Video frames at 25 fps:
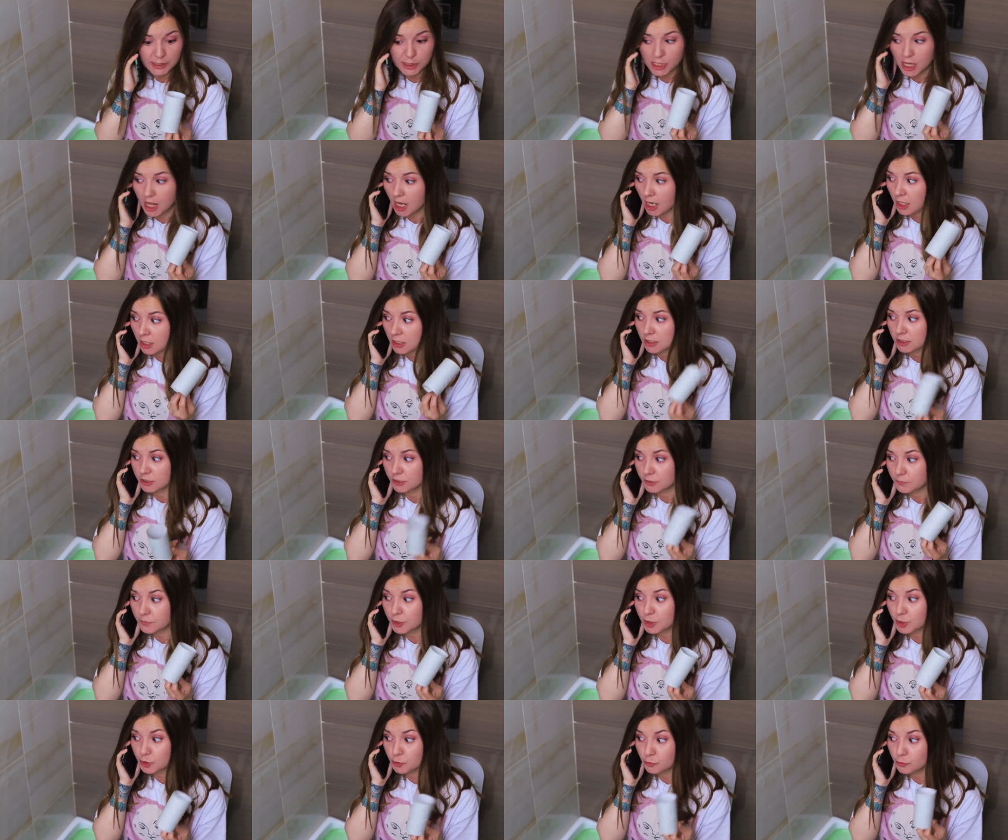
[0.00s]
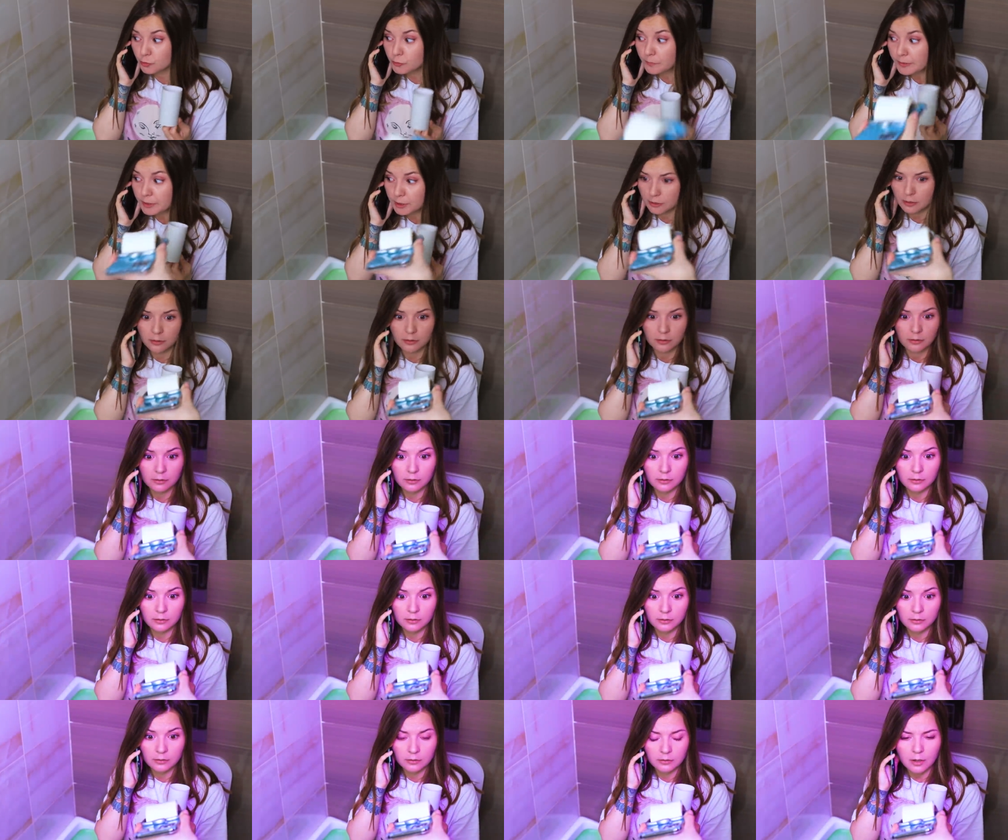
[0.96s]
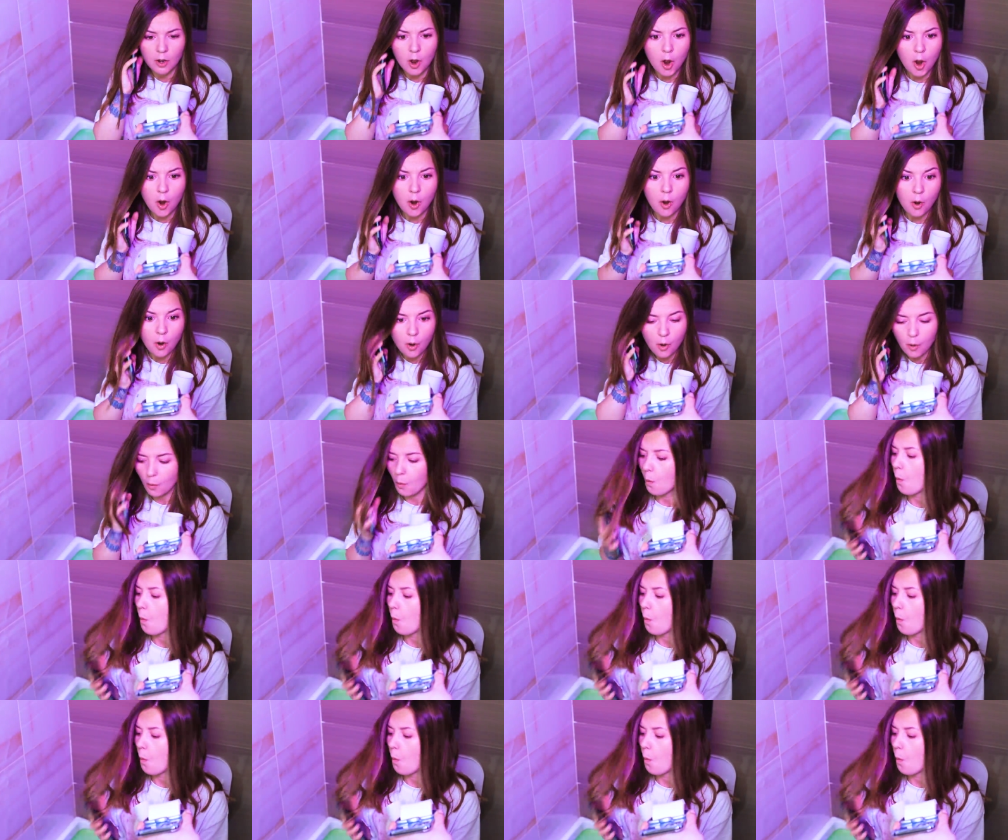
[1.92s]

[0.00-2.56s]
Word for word: In her hair and even on her phone.